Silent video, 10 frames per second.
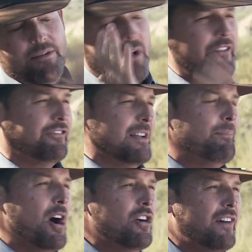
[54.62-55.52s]
he might
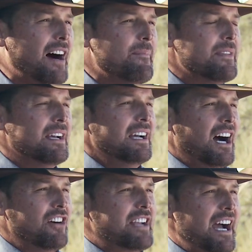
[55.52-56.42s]
flip over,
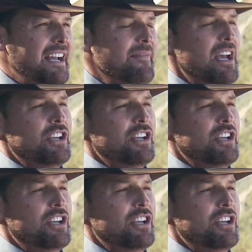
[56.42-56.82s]
okay?